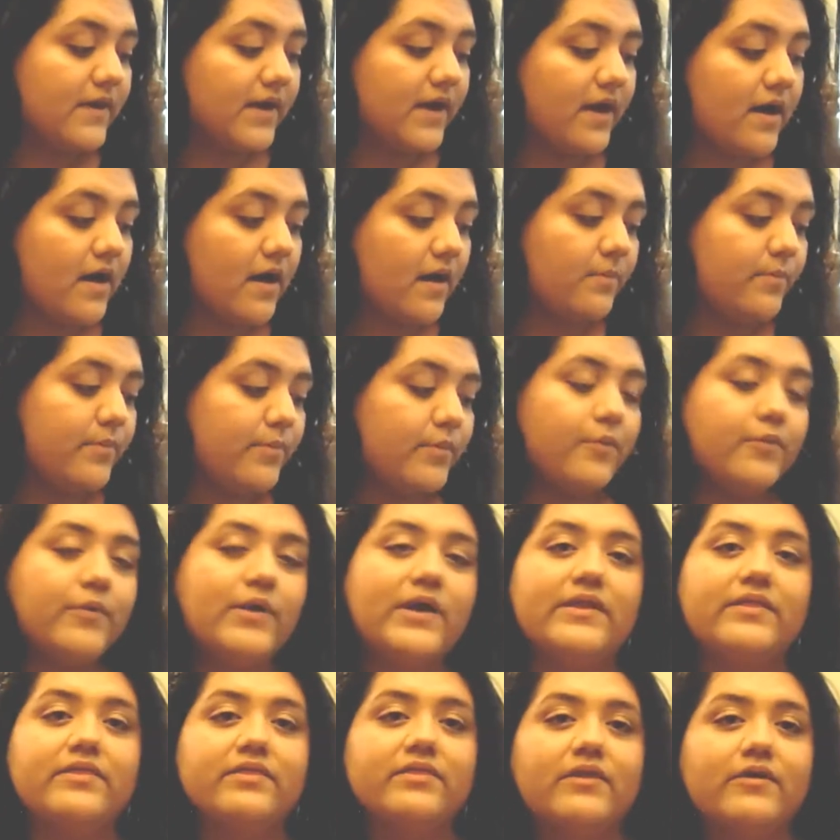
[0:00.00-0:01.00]
of the cup
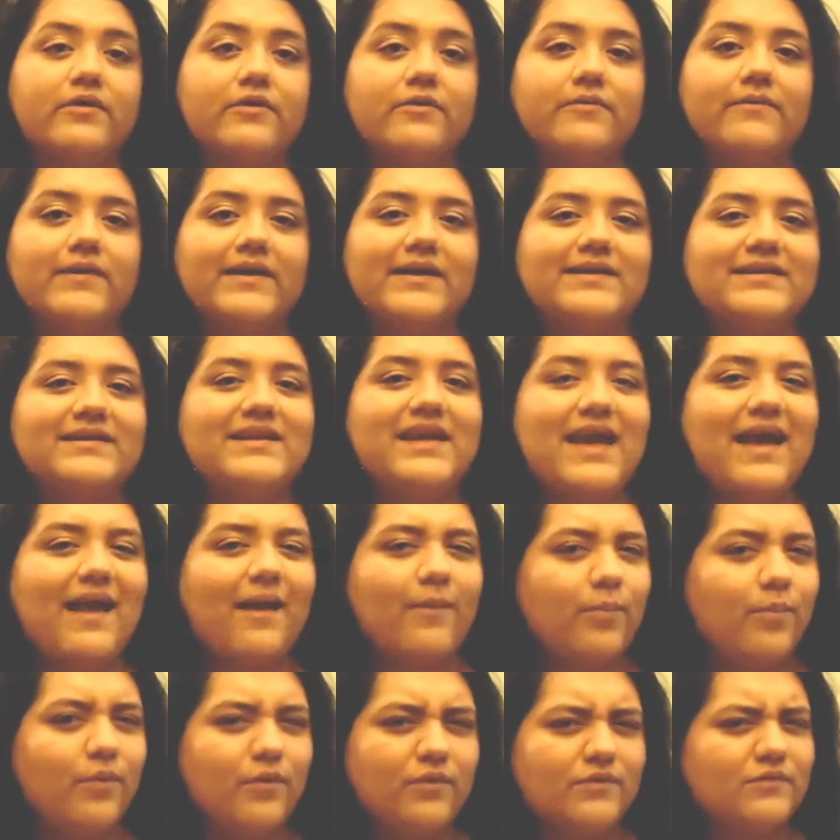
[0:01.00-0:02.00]
with the cran
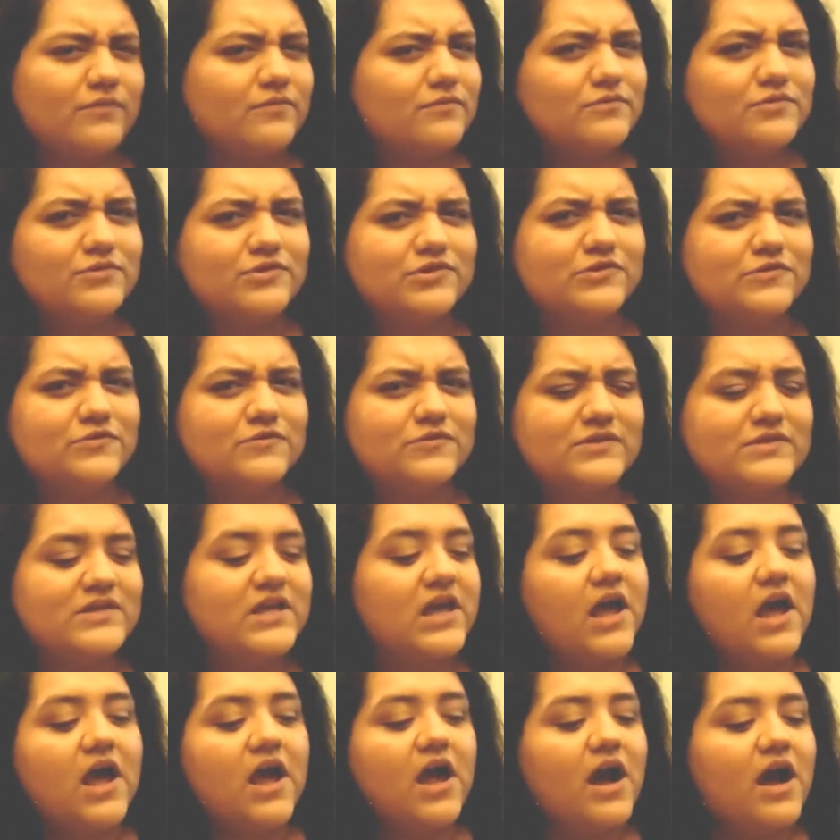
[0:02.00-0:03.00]
apple juice.
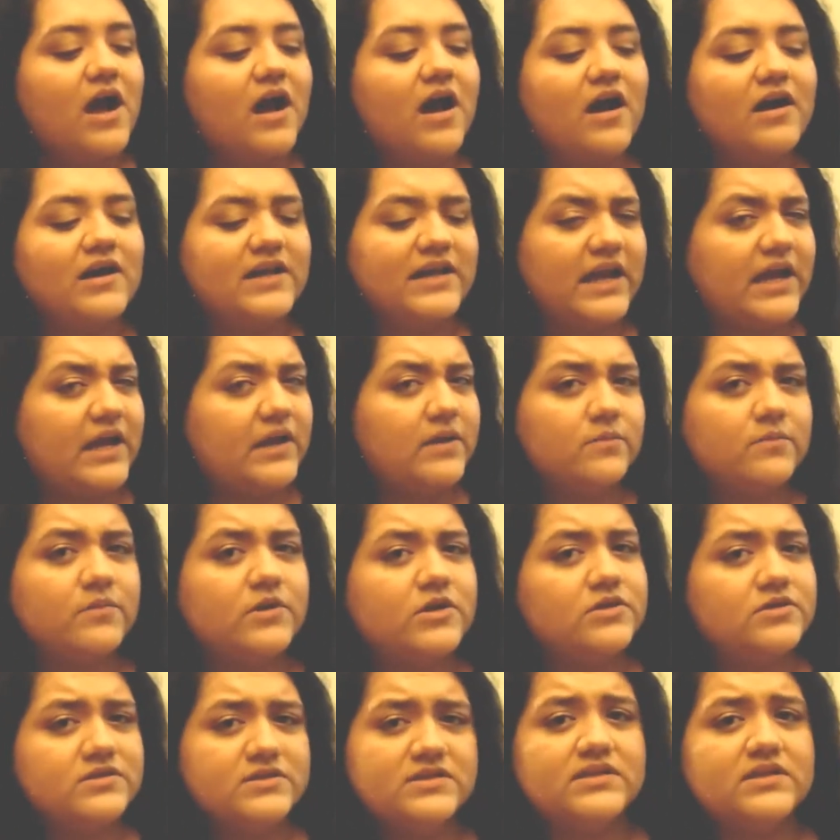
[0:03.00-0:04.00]
Again,
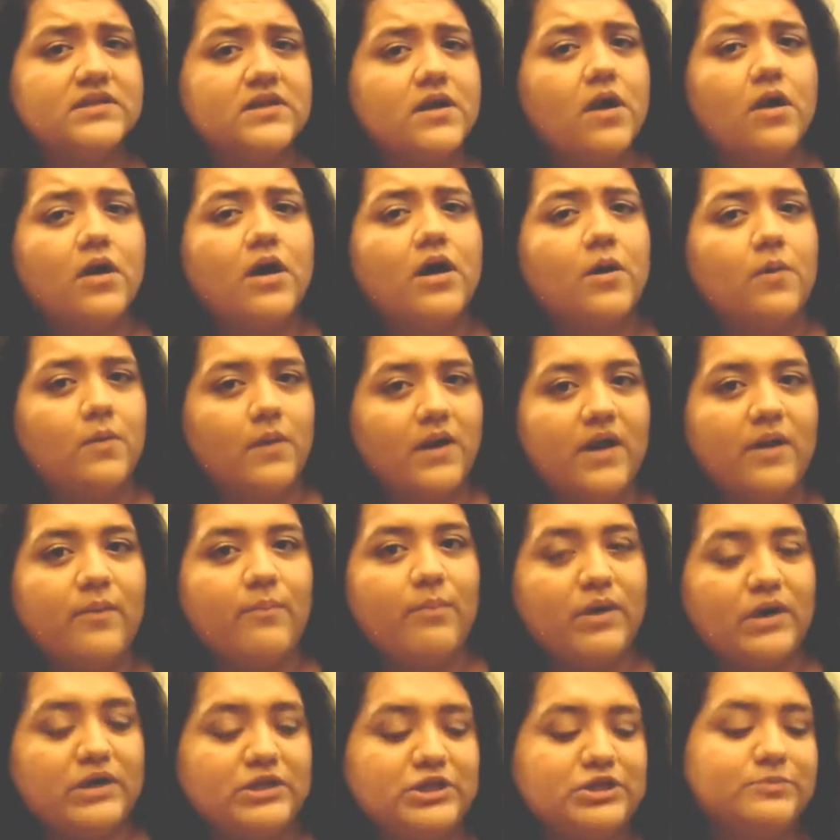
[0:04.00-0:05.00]
we're using Hawaiian
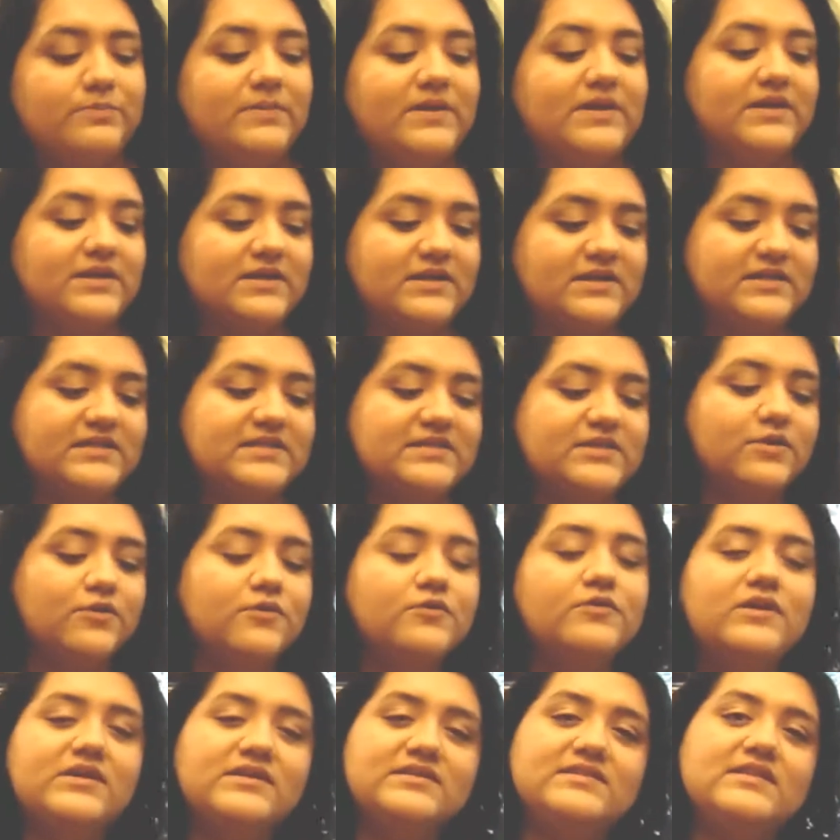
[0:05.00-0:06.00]
Punch because
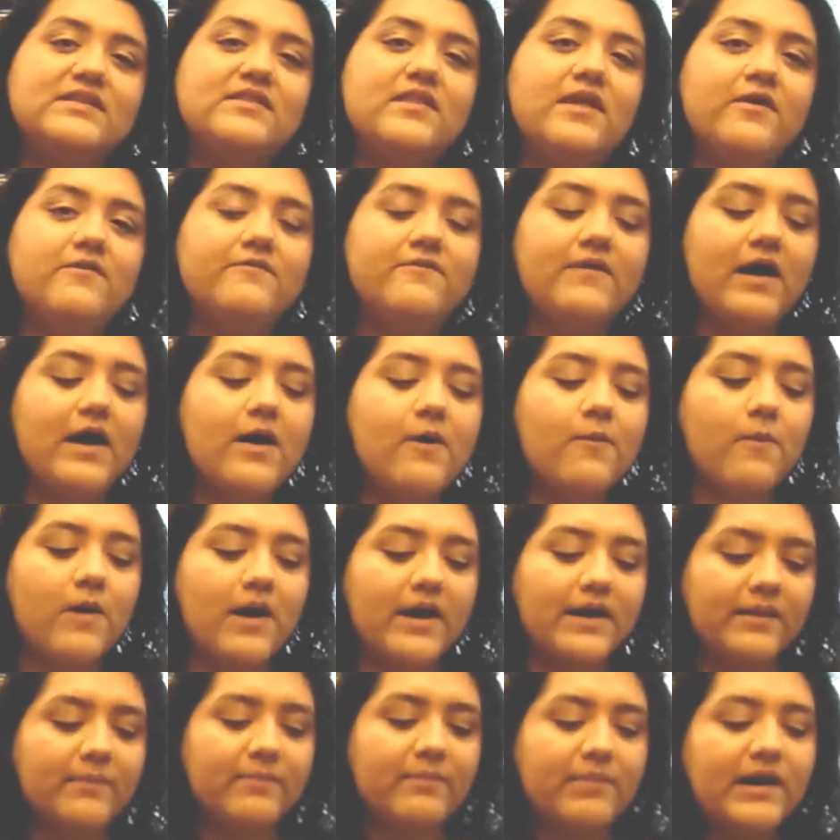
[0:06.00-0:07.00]
who doesn't love
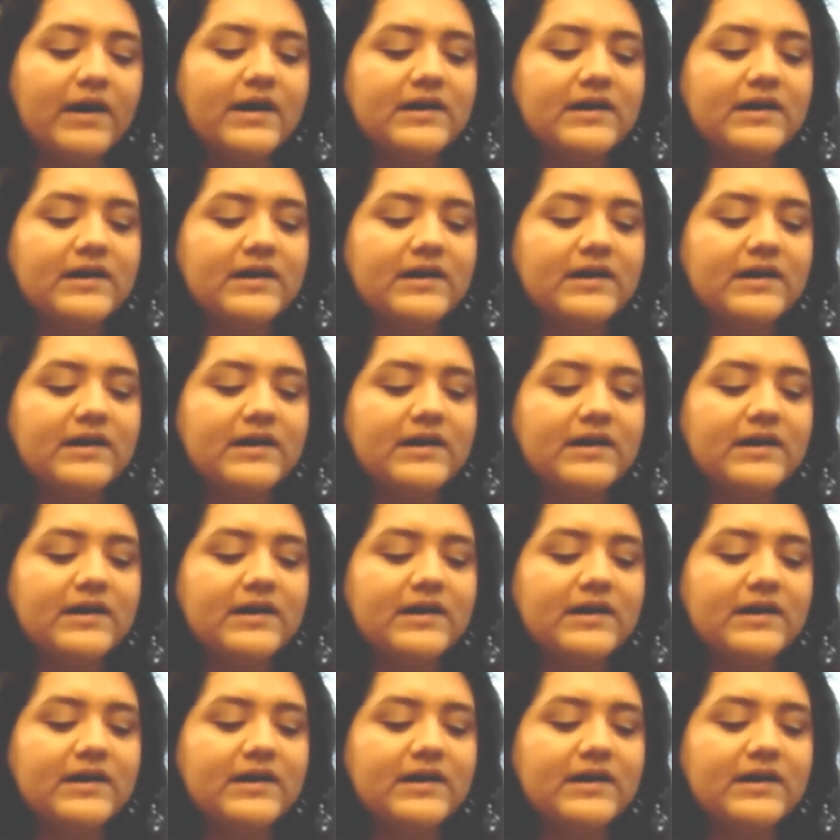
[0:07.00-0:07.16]
Hawaiian